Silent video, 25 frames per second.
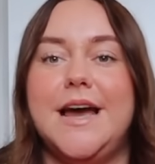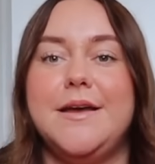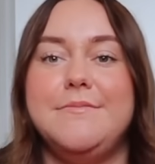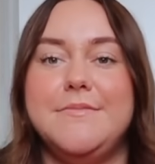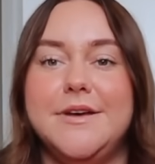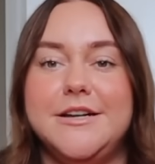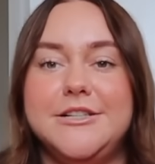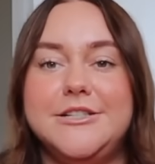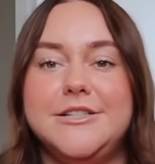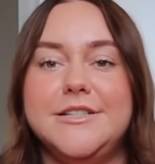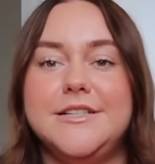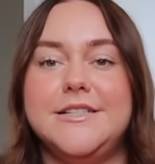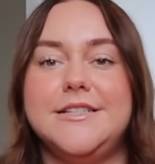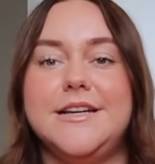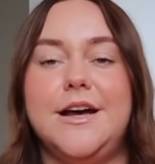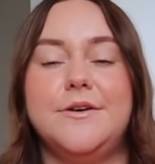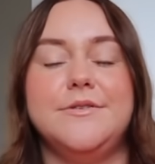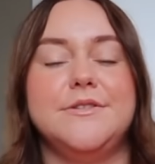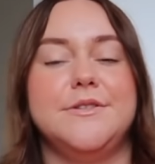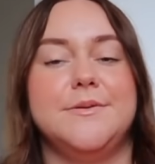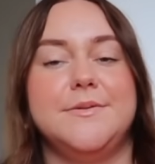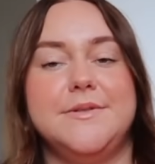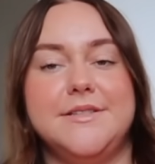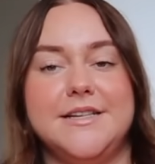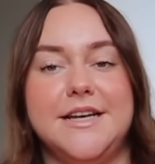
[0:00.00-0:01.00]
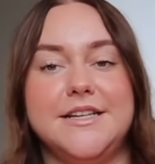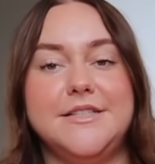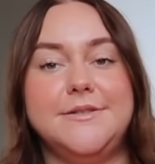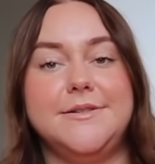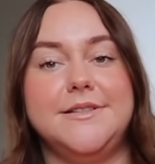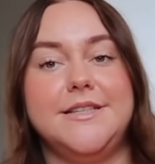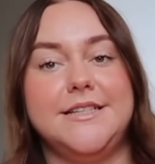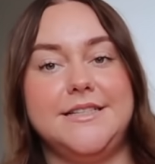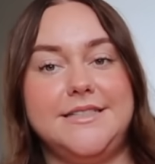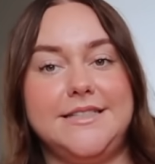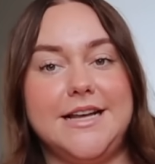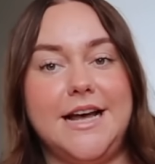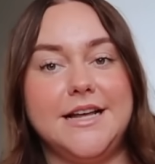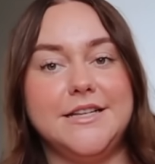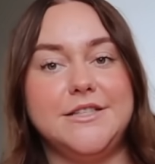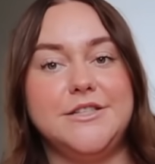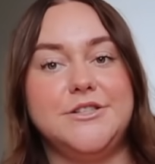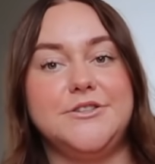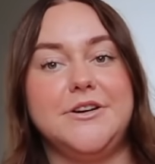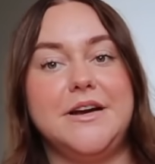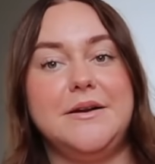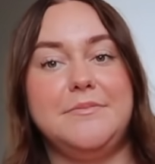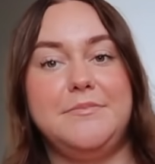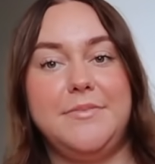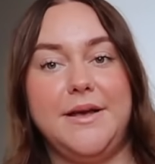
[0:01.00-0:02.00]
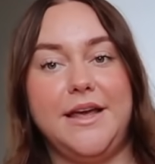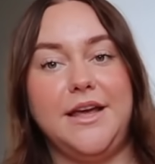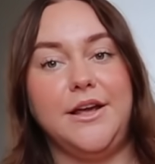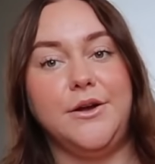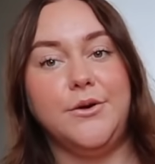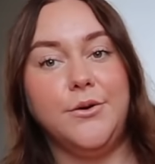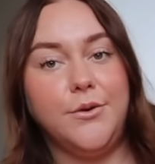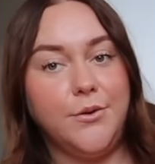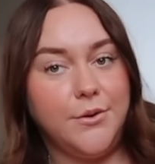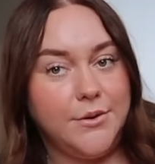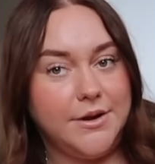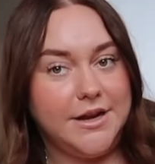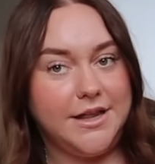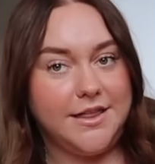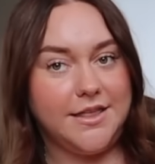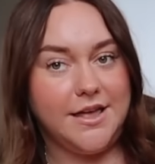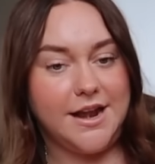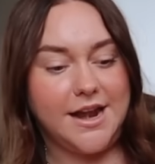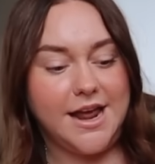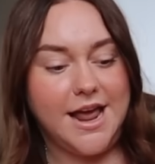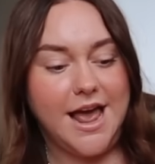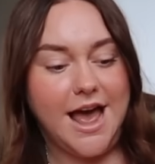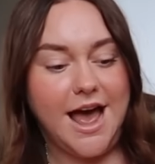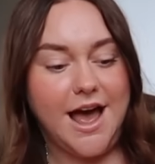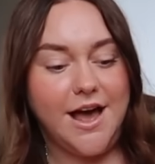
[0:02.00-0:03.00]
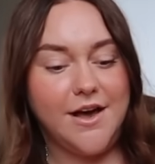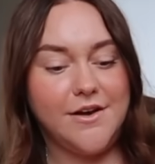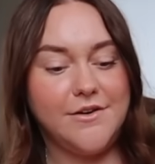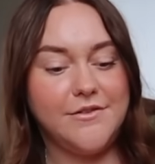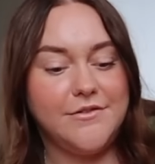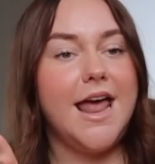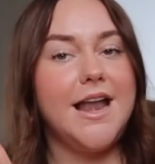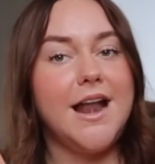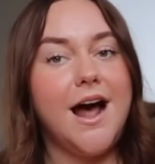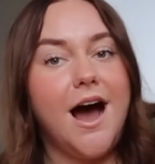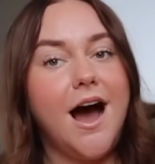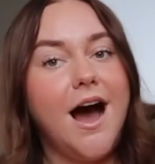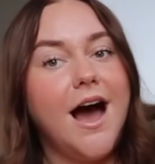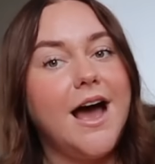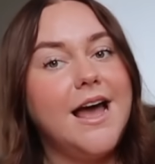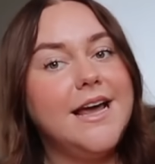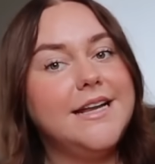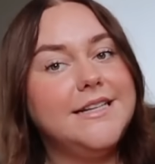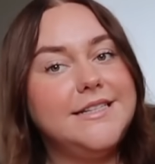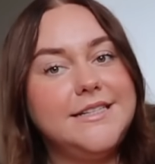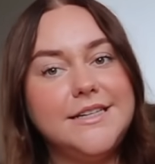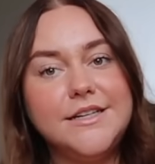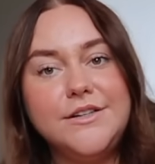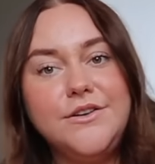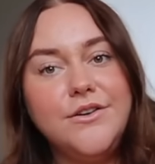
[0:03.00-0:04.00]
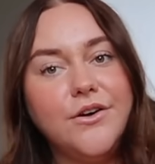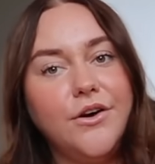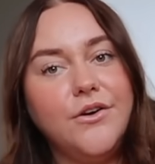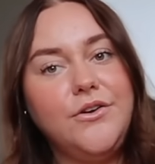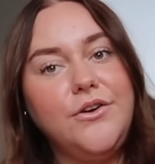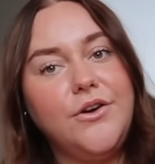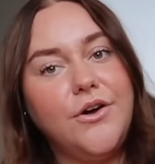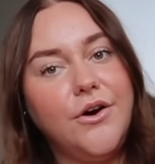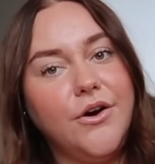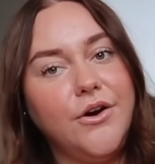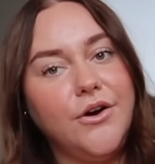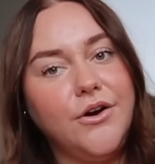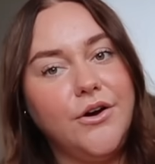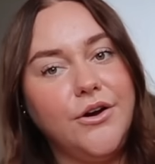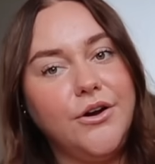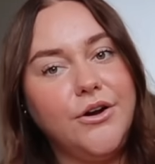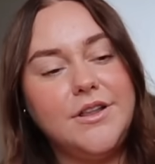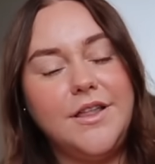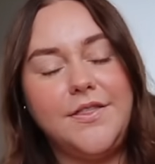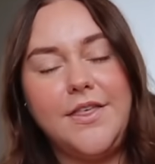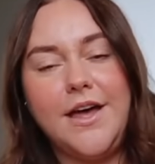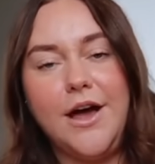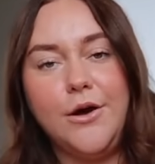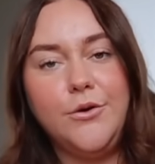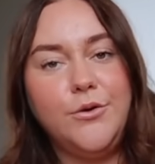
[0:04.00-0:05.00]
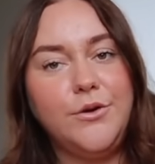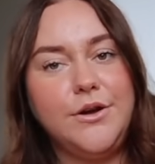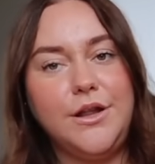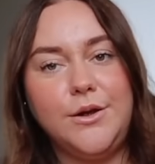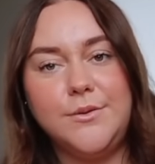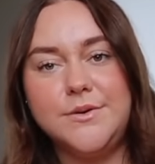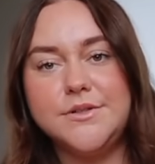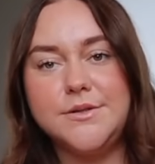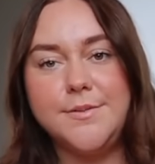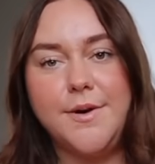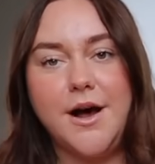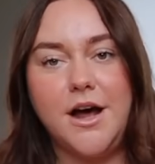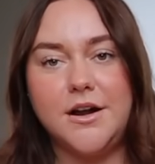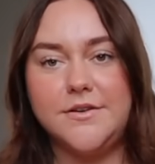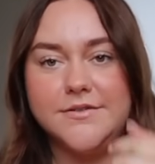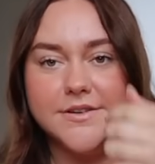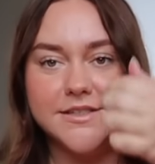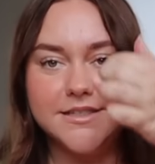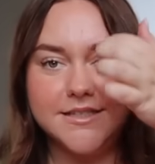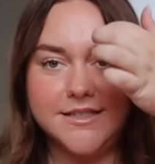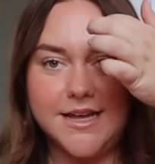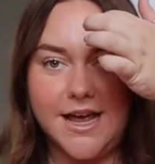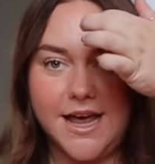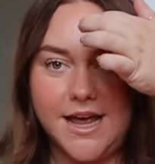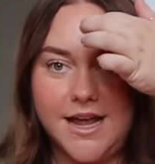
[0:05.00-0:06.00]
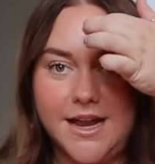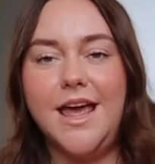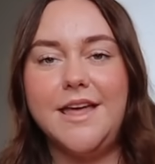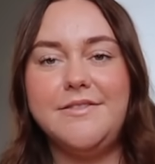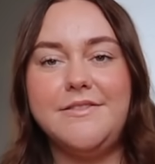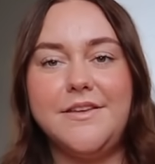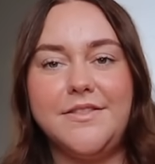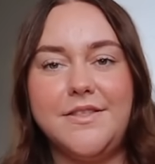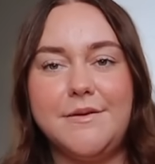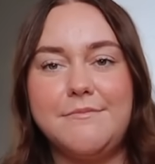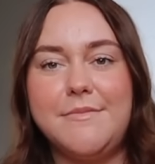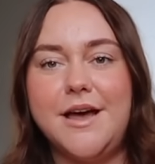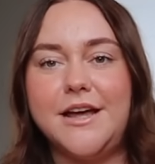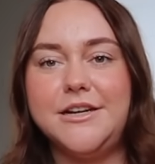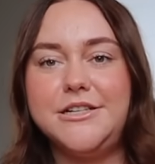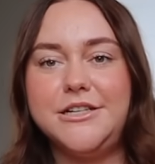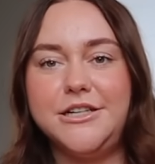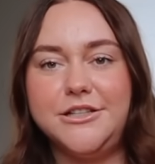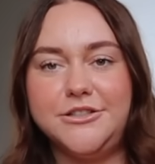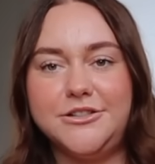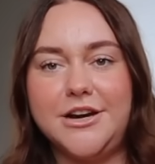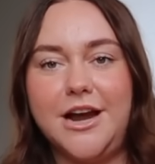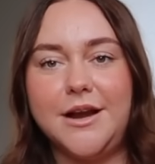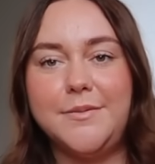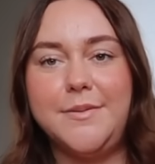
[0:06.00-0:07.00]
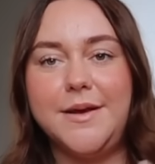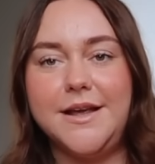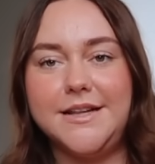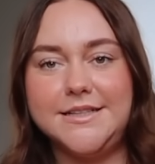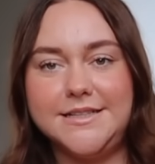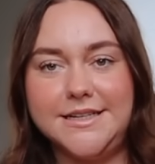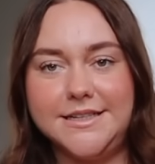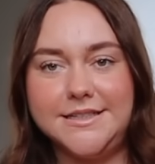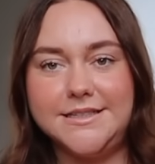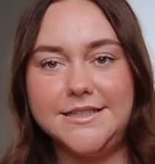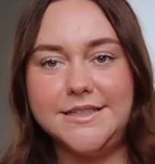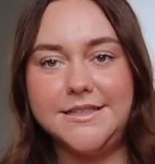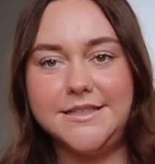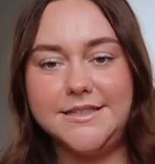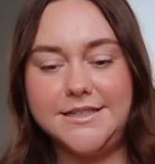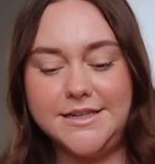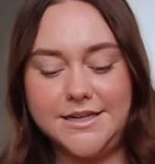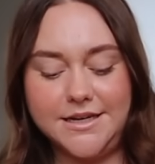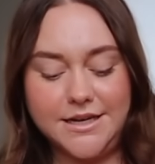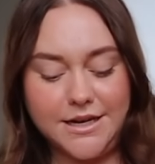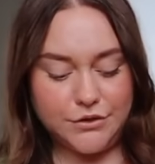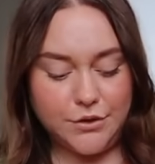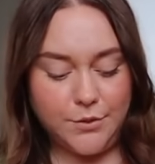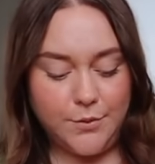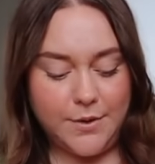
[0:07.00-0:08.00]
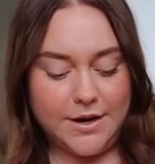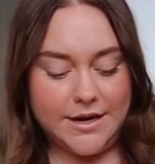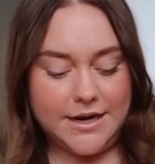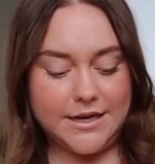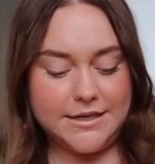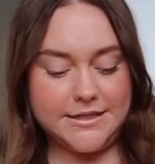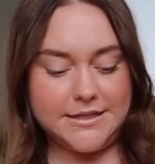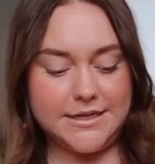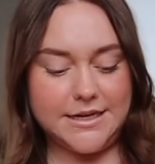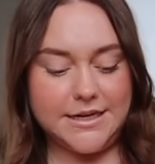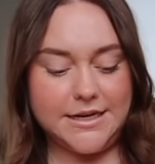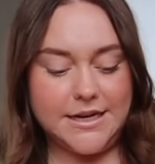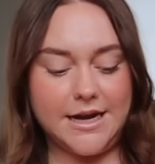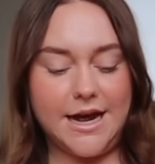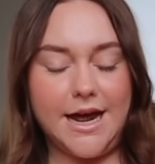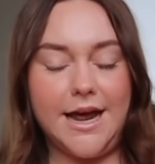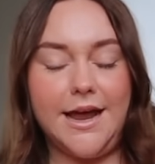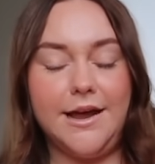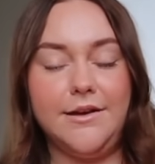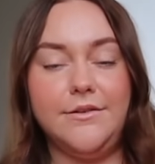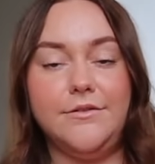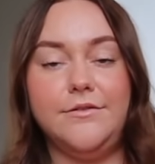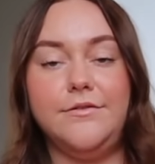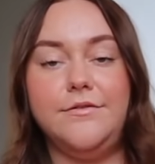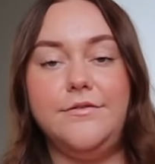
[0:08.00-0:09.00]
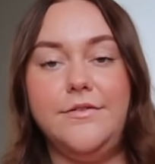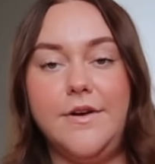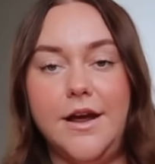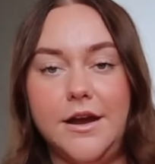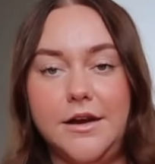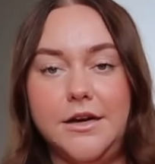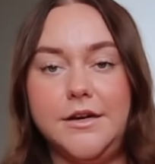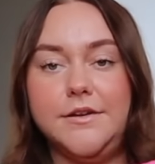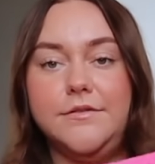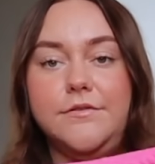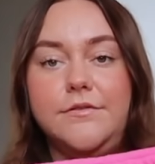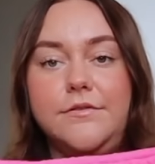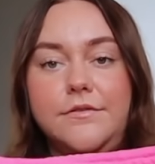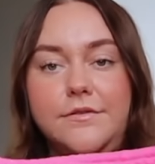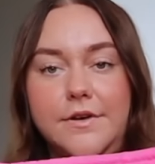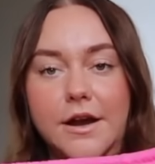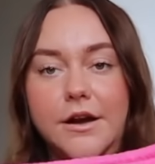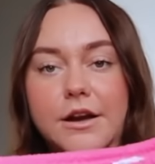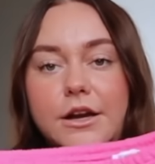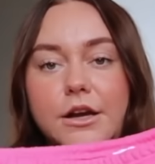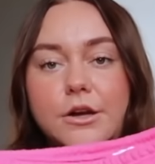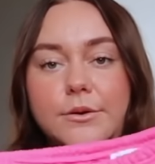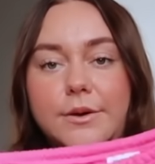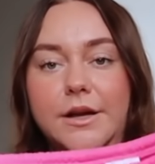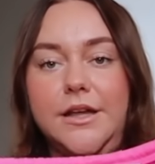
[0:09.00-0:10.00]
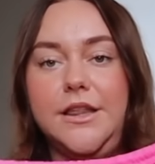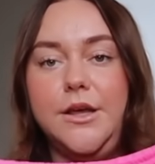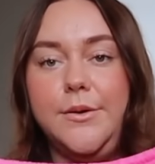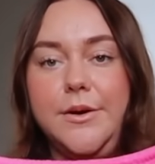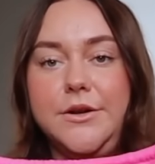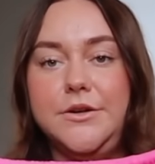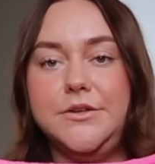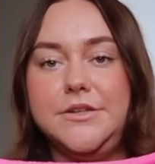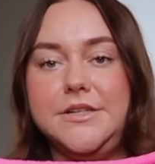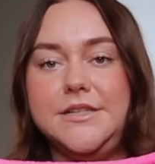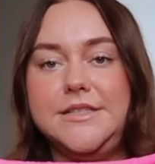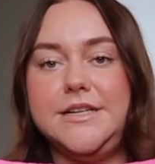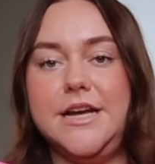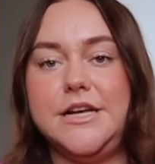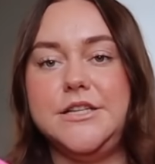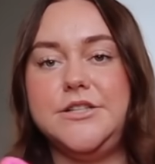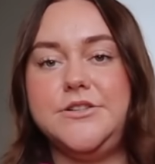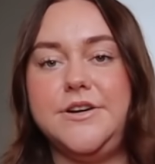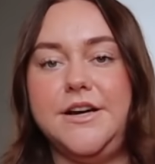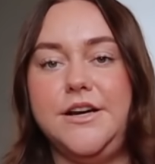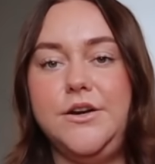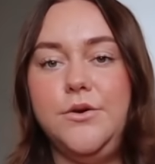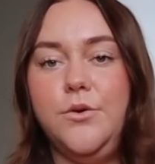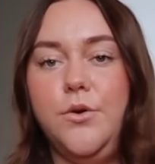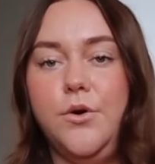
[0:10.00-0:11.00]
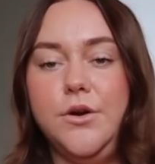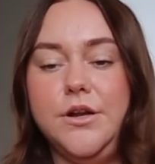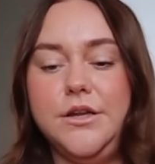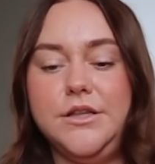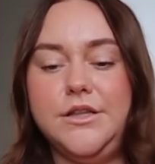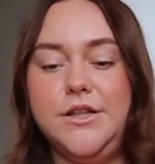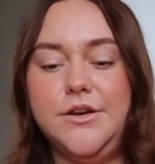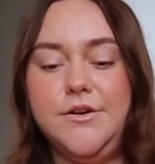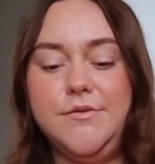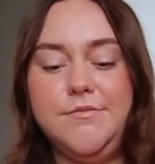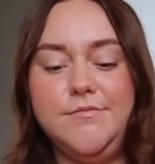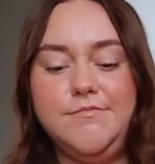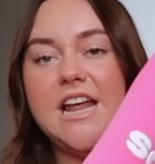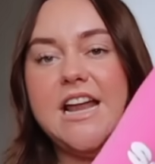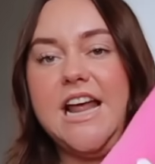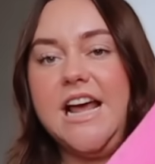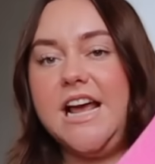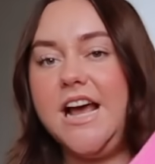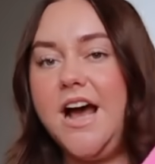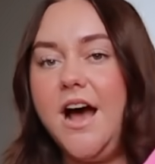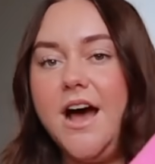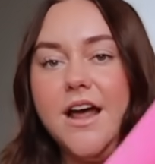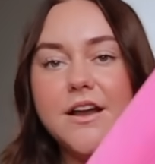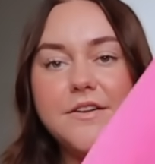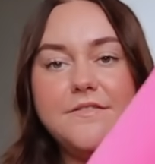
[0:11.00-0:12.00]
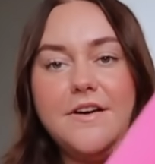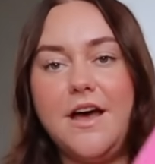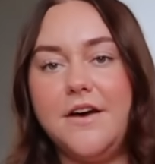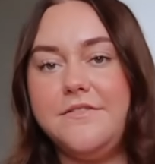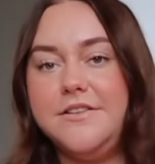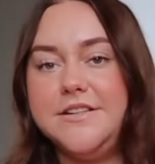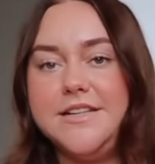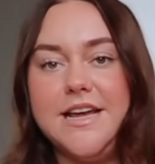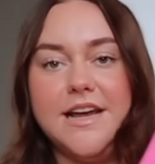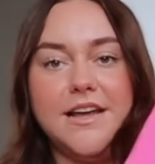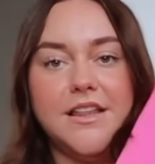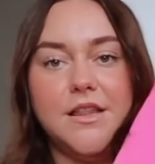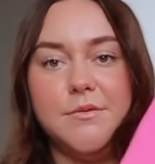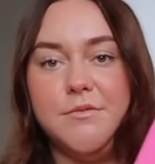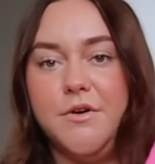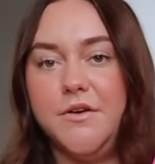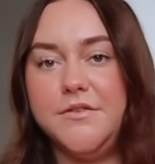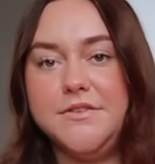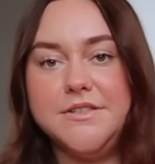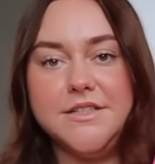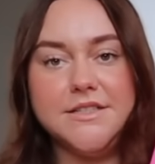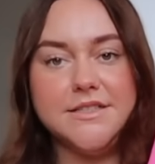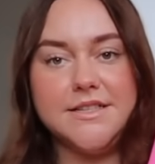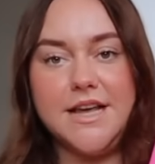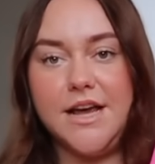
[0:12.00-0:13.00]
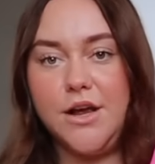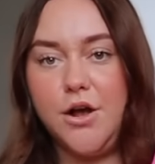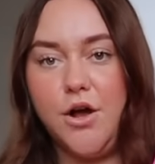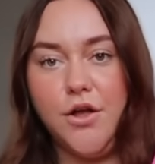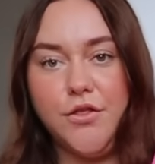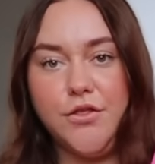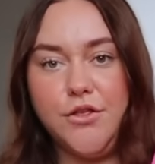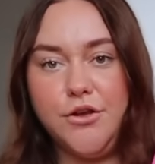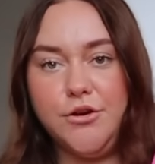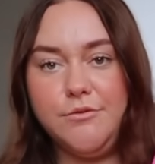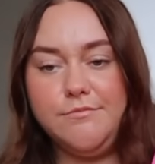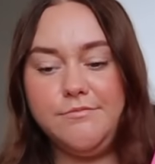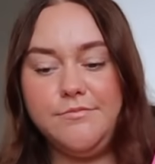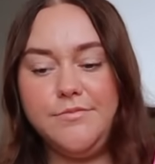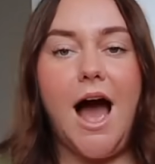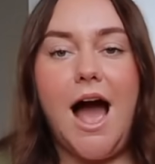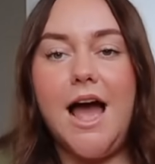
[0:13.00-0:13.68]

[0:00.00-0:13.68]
I mentioned I was obsessed with the South Street pink hoodie that I have, and I did not know that that hoodie was a part of a set and that the matching track pants existed. So when I did, I very, very quickly went onto South Street and ordered them, and I kind of haven't taken them off since I got them.